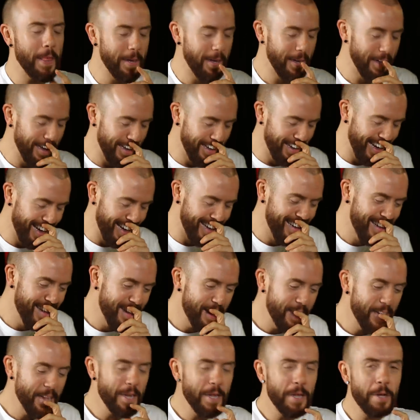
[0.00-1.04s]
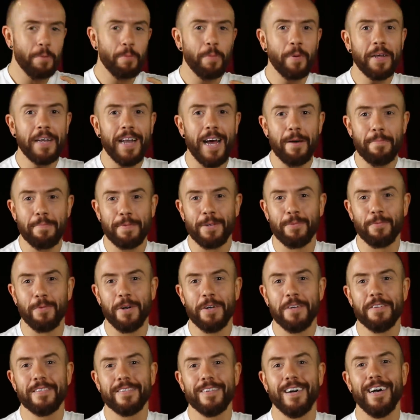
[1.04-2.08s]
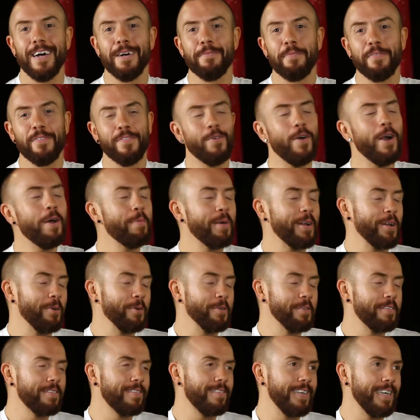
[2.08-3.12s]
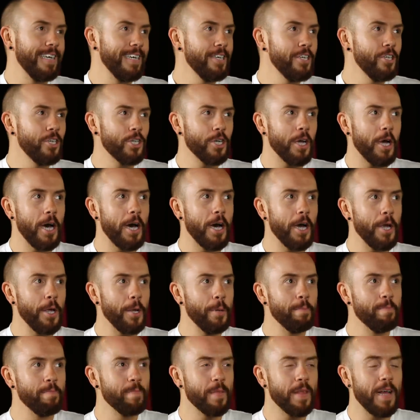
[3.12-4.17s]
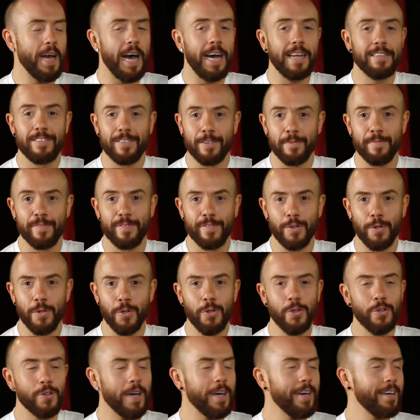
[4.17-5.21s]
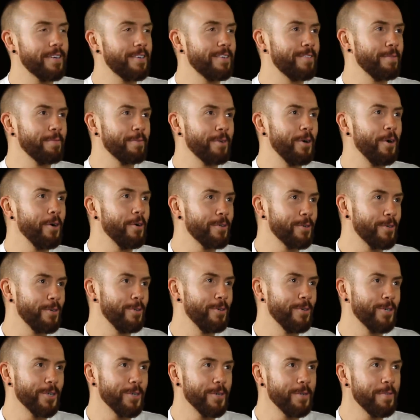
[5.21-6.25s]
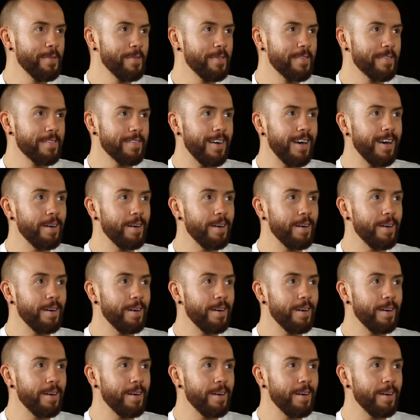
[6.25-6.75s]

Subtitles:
Yeah. What happened was, before I went on stage, I had some food, like some cod goujons,